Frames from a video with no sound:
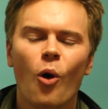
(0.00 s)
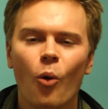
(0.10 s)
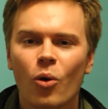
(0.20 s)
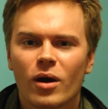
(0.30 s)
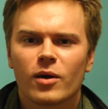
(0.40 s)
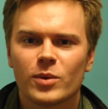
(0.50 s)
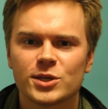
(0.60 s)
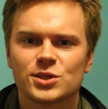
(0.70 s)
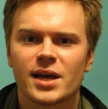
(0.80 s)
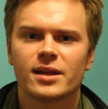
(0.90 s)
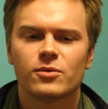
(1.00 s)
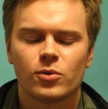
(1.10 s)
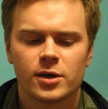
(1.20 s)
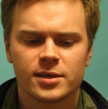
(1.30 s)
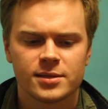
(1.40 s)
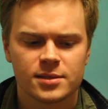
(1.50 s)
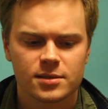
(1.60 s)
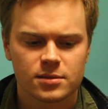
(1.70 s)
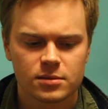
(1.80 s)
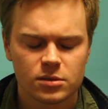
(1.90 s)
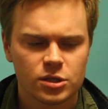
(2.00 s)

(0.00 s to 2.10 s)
or I wish that it was,